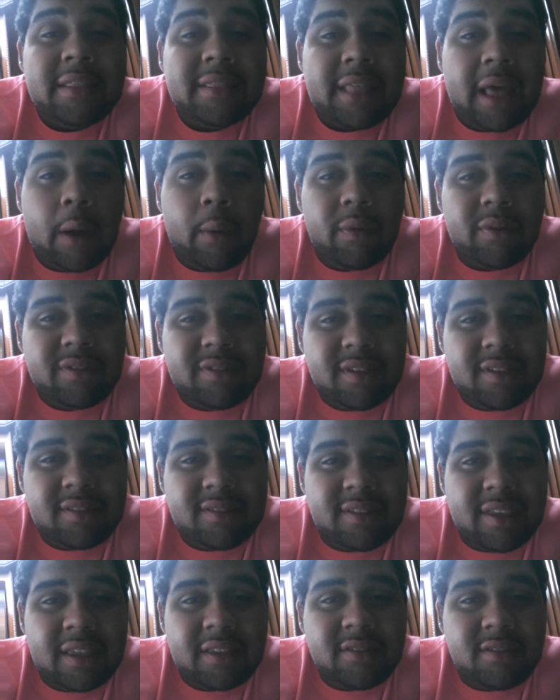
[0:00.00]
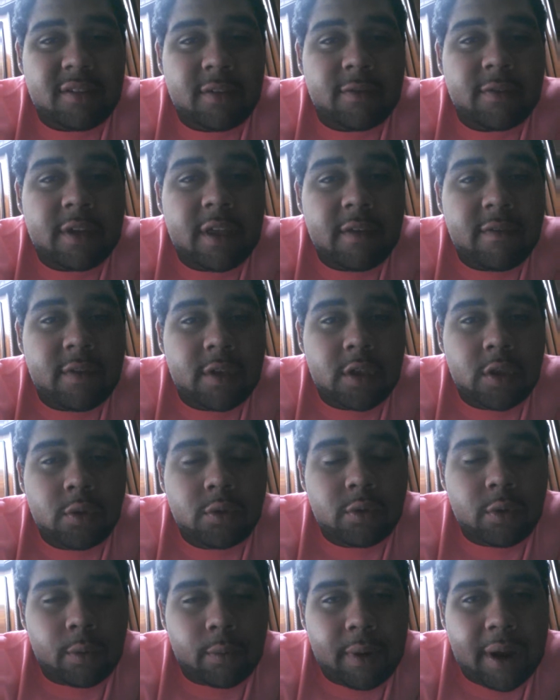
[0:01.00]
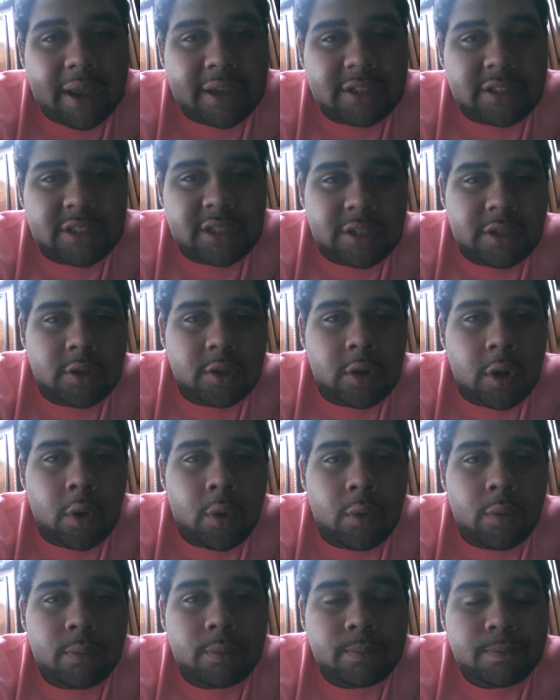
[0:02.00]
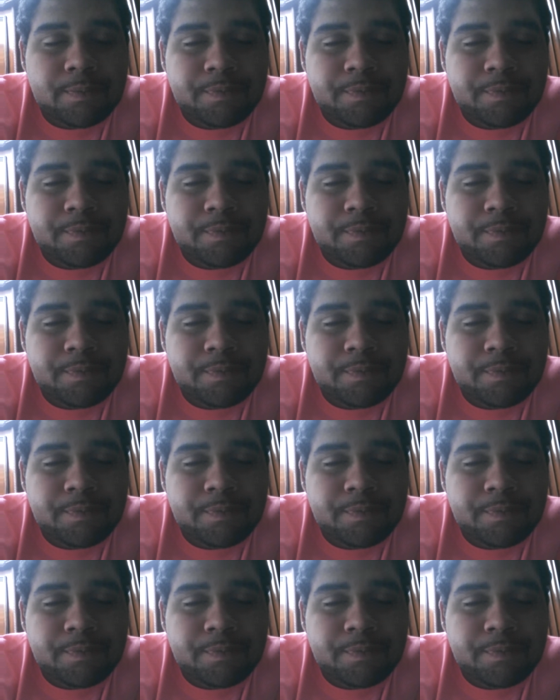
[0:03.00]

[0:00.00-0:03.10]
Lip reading: that was the sense of giving you direction, you know,